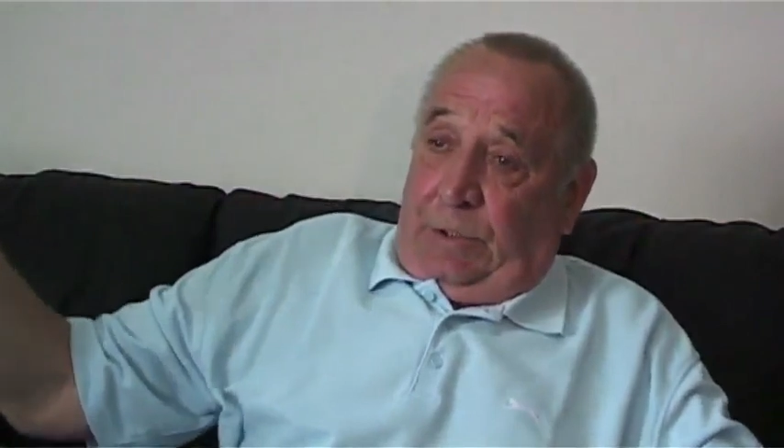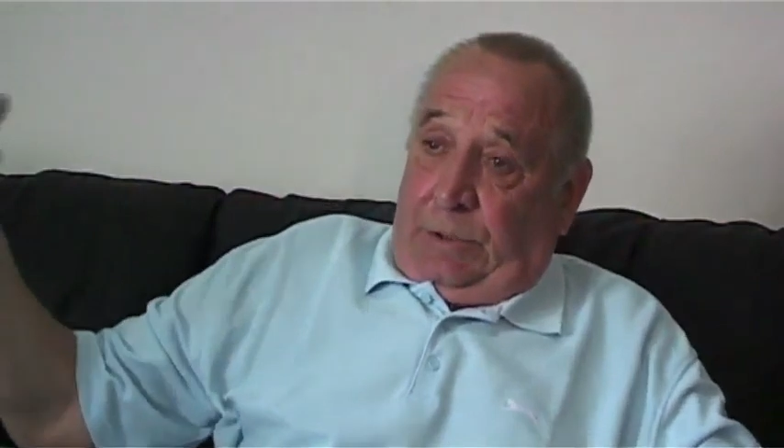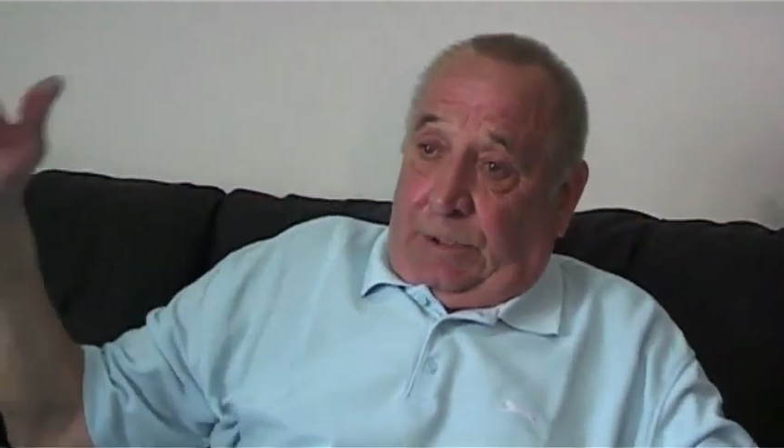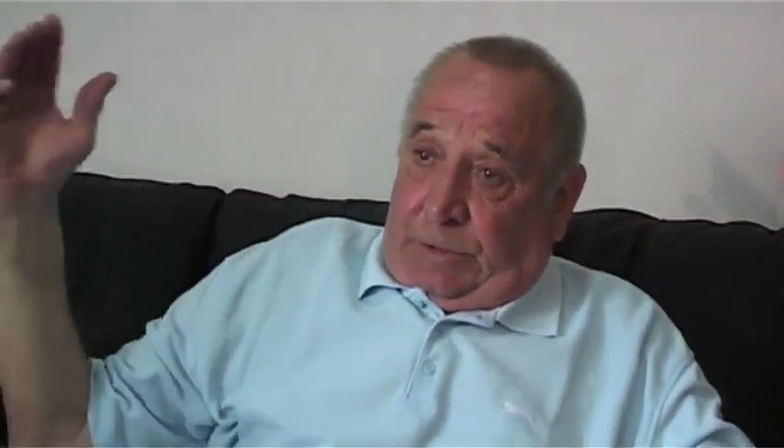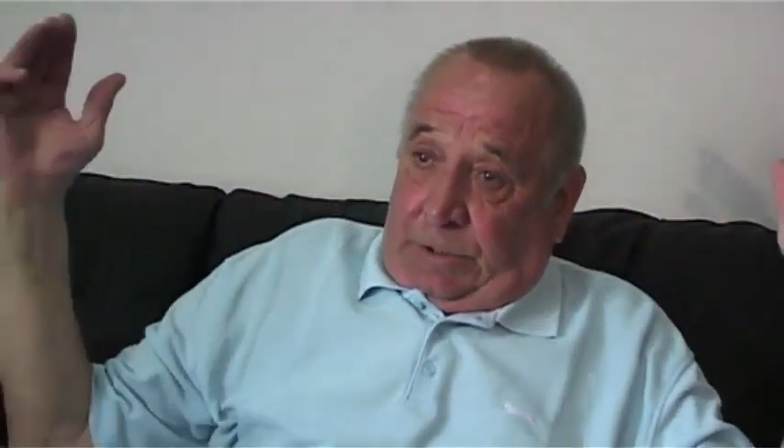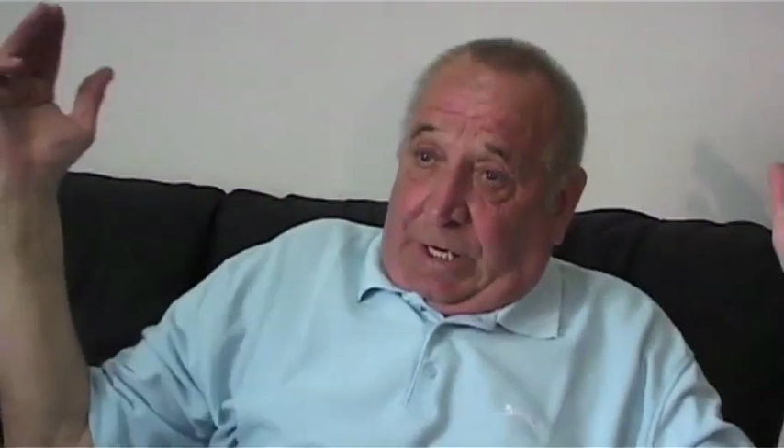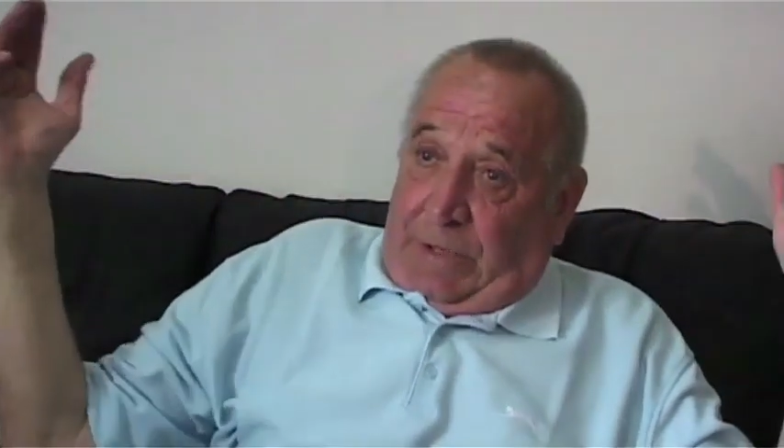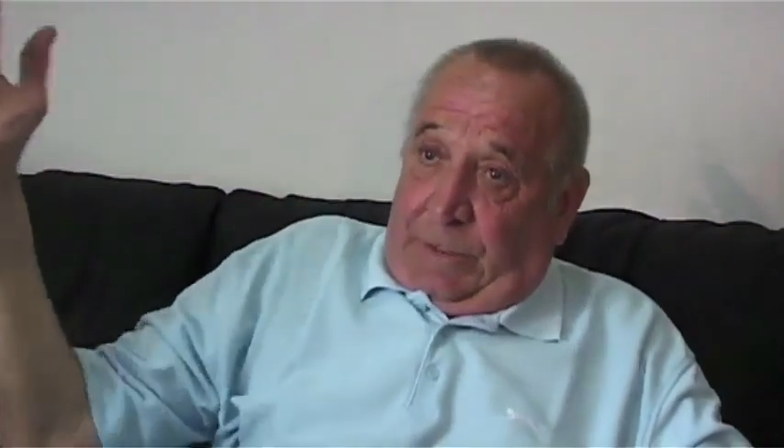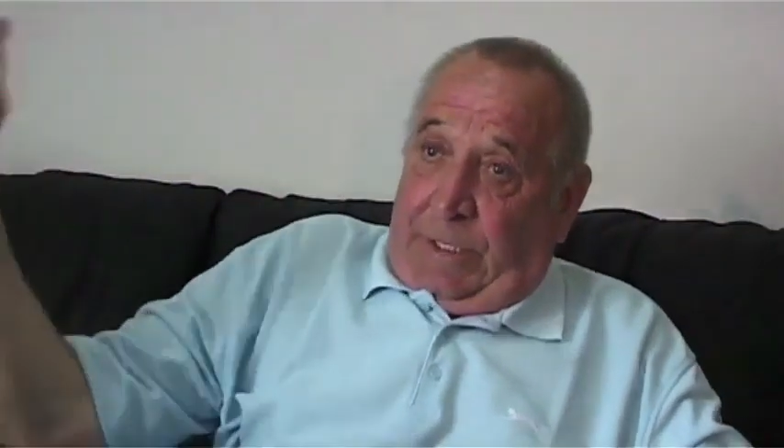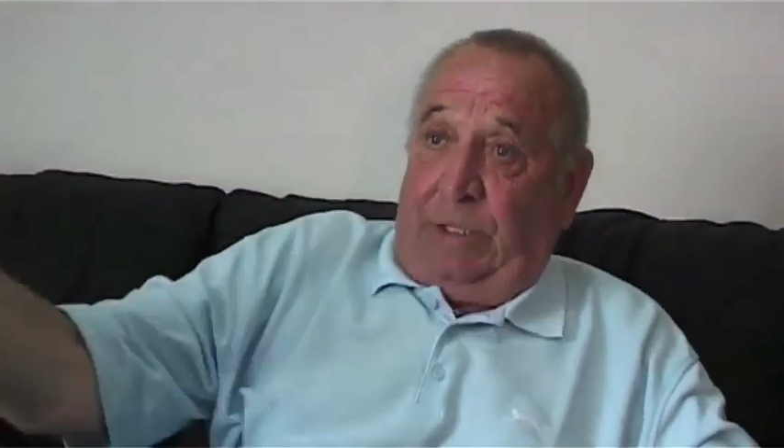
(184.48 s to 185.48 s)
used to have to drive
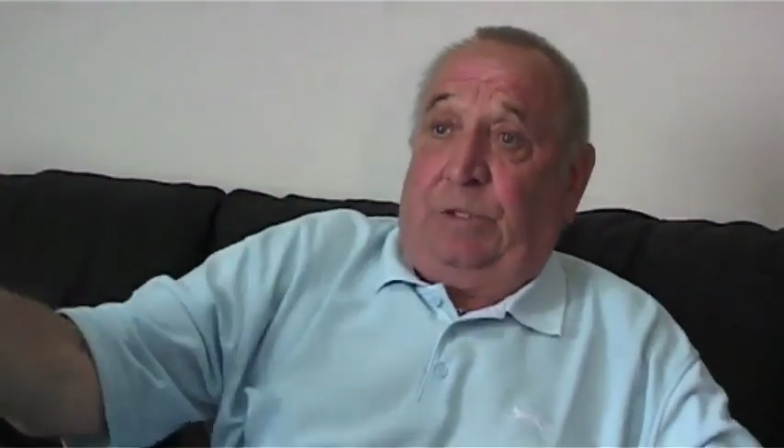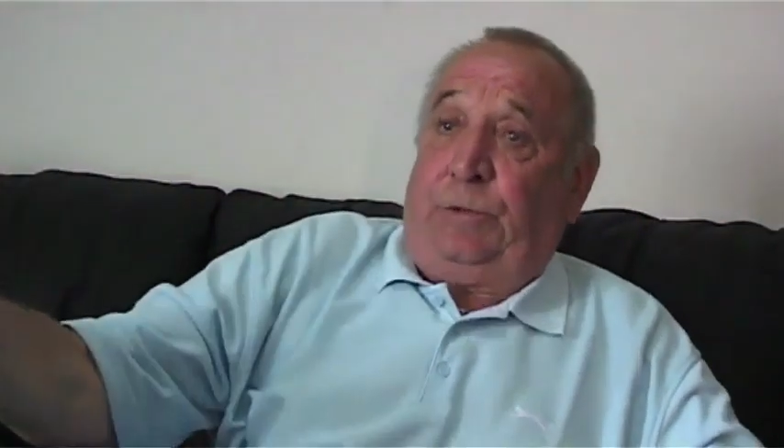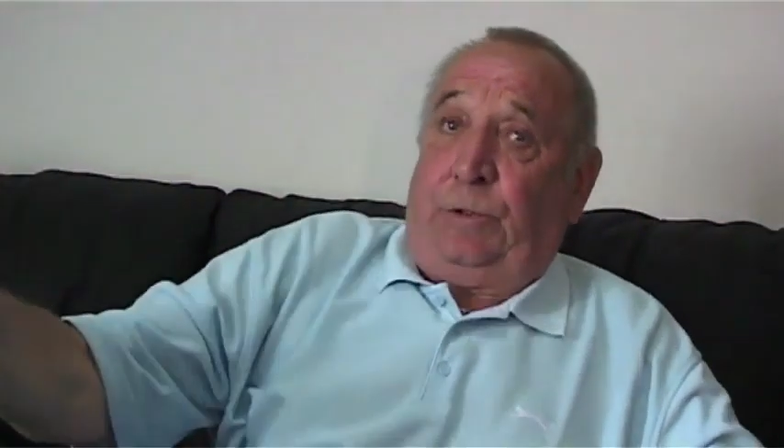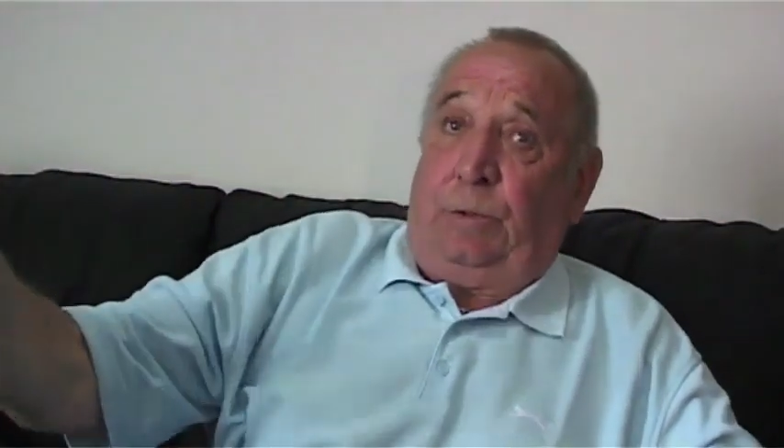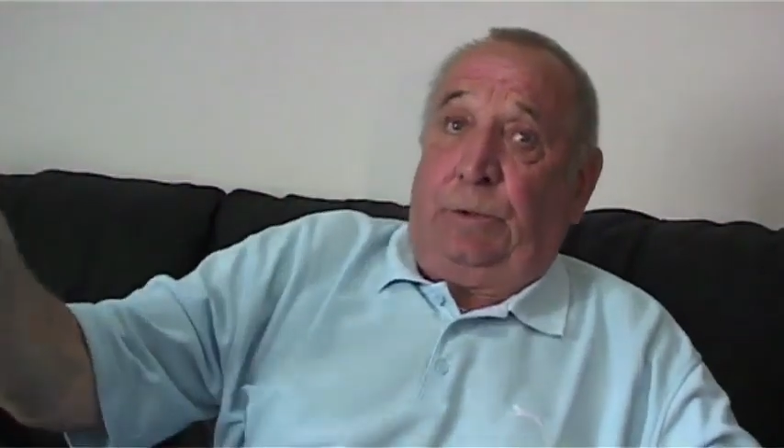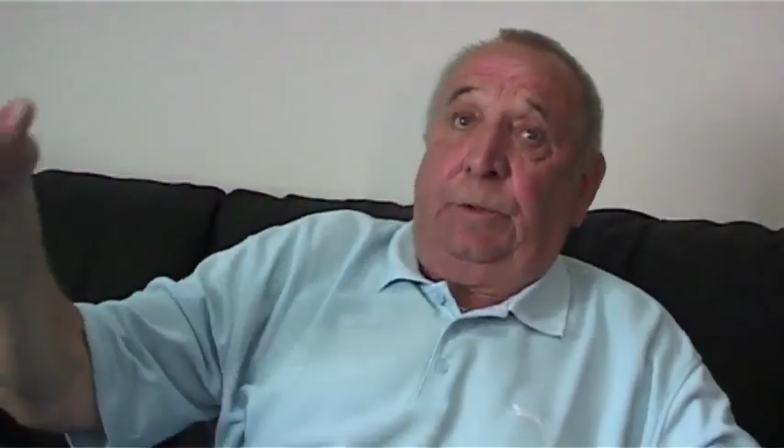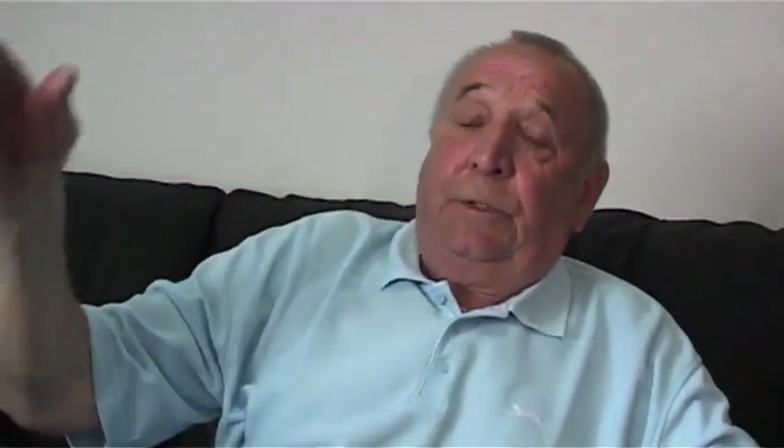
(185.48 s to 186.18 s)
the headings forward